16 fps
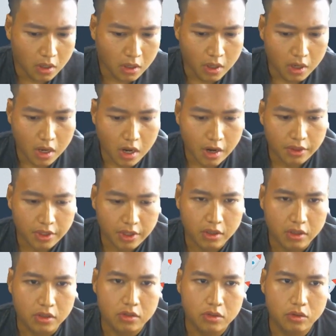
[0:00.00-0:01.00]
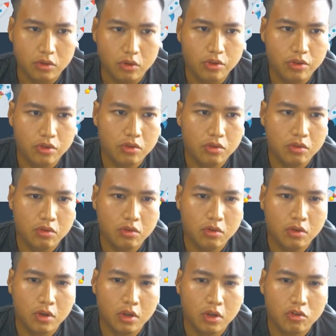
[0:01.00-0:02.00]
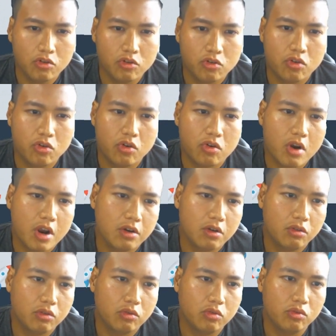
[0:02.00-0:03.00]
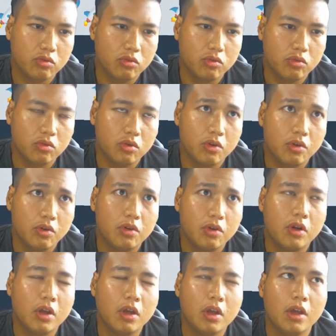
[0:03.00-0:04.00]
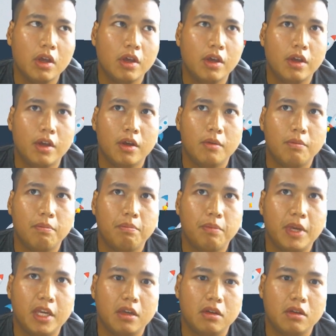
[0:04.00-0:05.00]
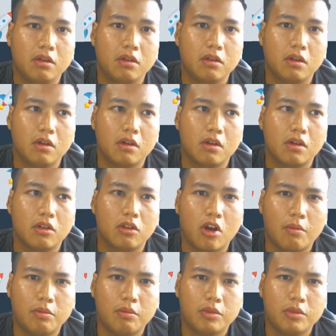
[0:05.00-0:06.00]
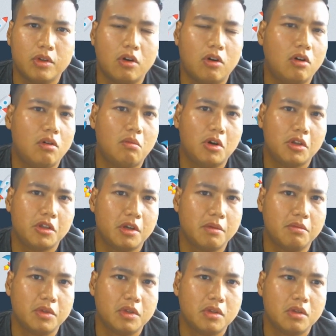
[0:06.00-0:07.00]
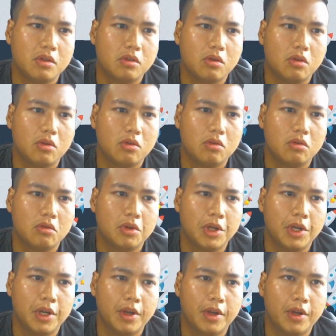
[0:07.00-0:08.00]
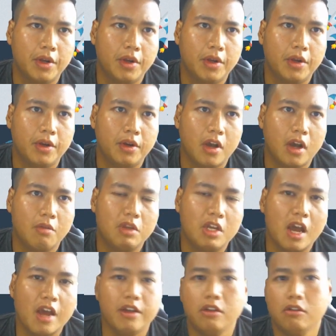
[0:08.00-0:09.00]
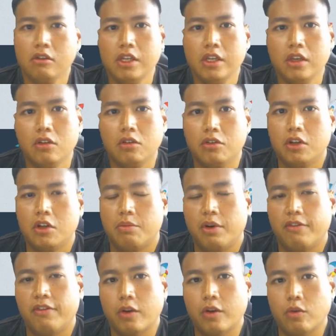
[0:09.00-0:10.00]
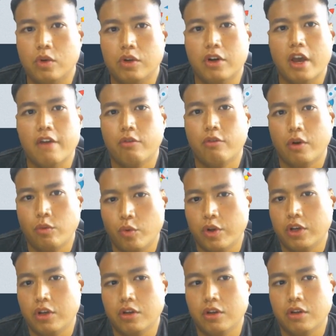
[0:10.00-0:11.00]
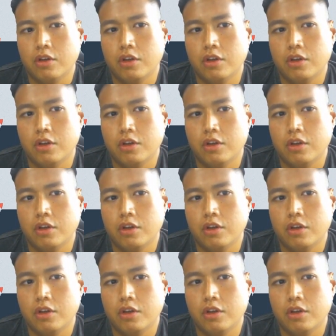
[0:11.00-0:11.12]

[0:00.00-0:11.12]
Another thing is try not to pick tops or bottoms. So I mean, ideally, in a perfect world, everyone wanna